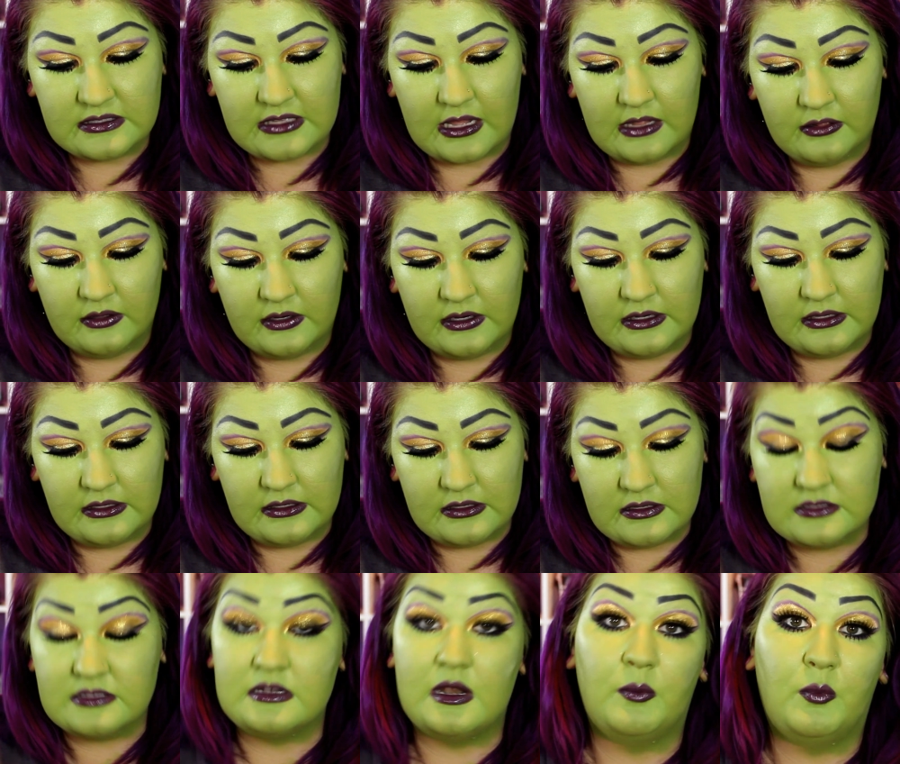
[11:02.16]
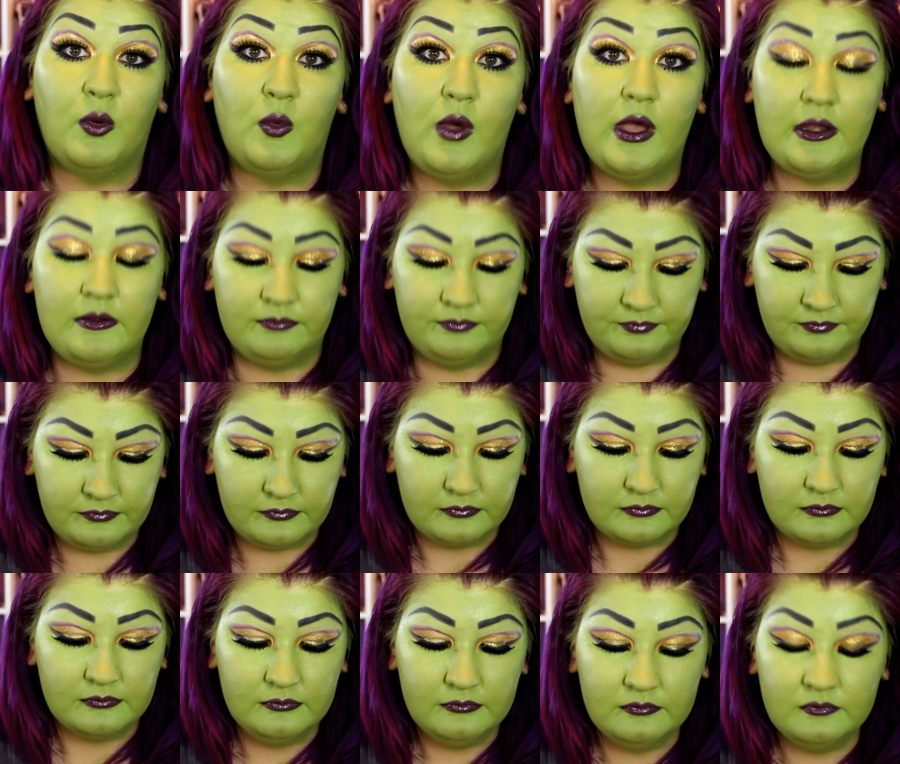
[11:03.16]
This color is number one
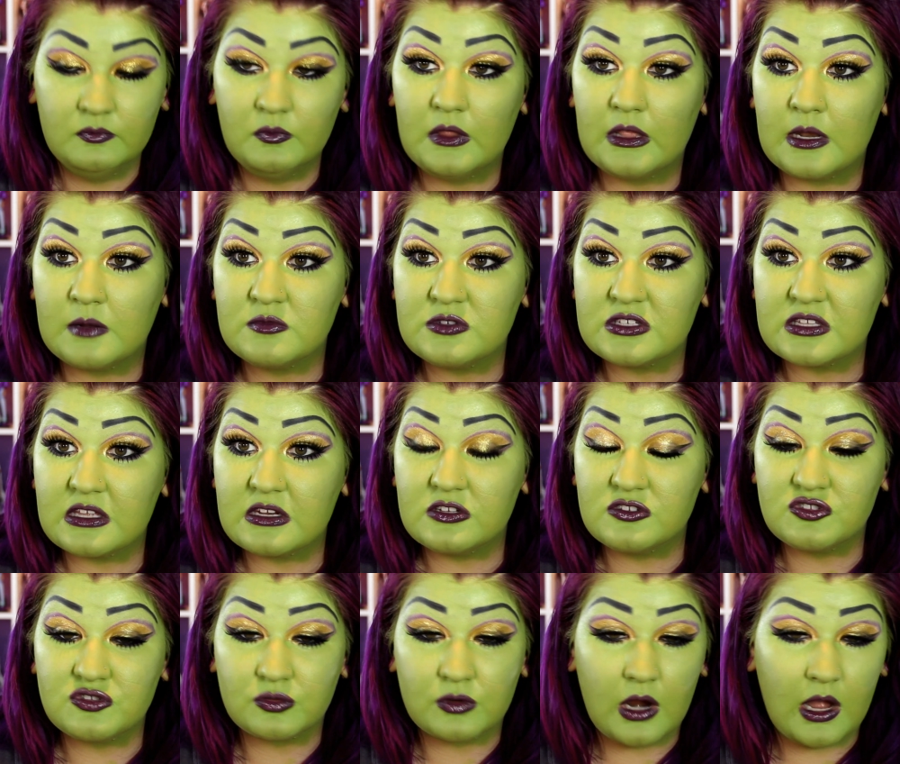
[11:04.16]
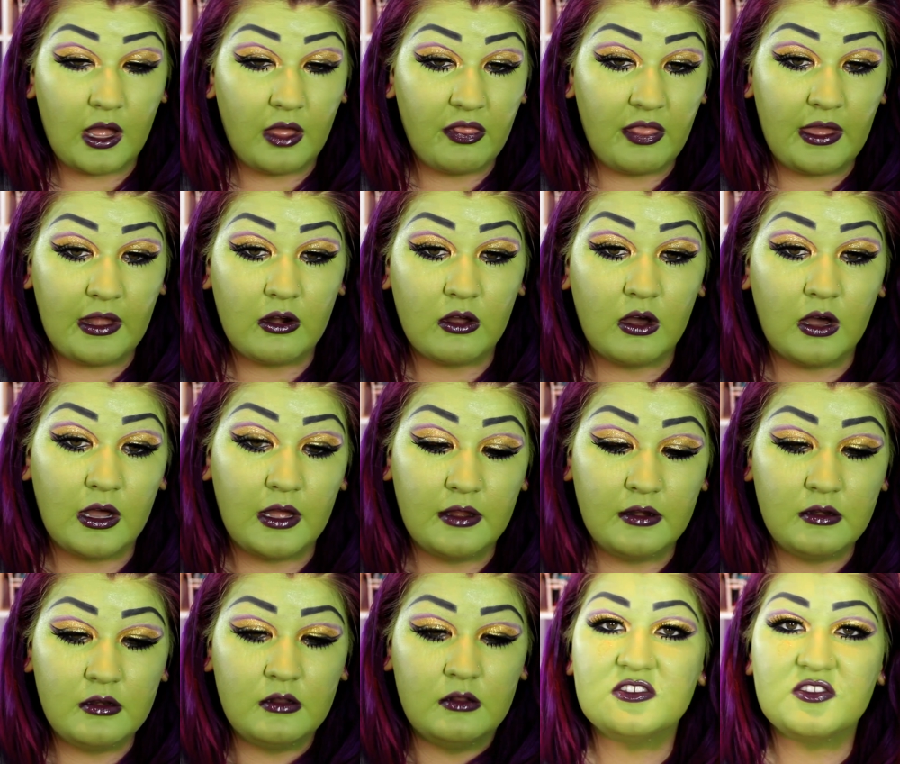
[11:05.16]
and I'm just gonna draw that
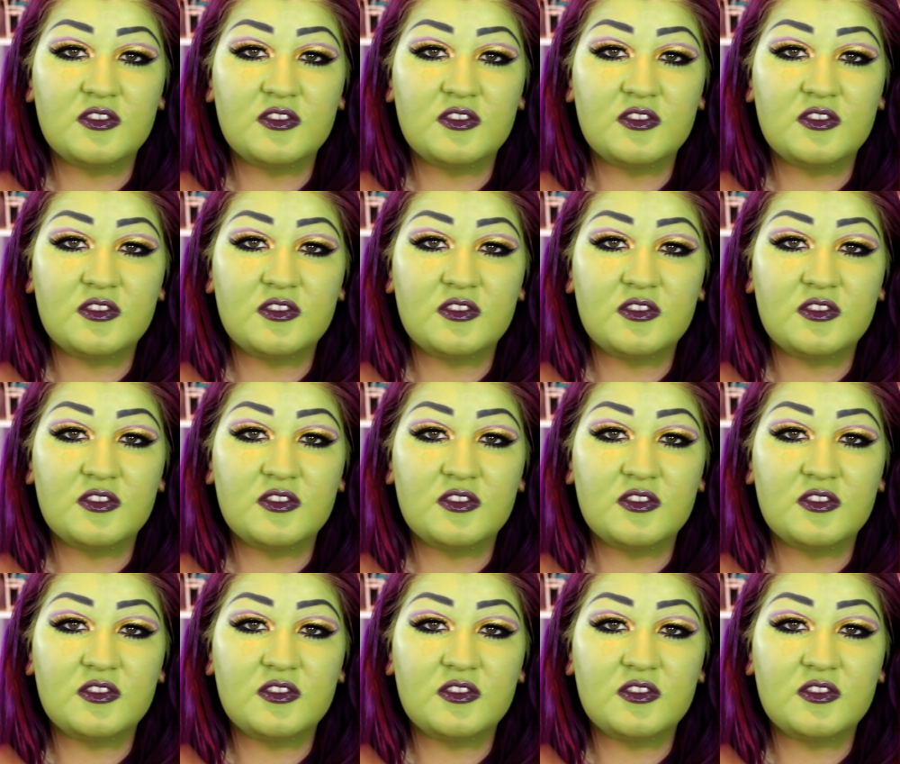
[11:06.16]
on.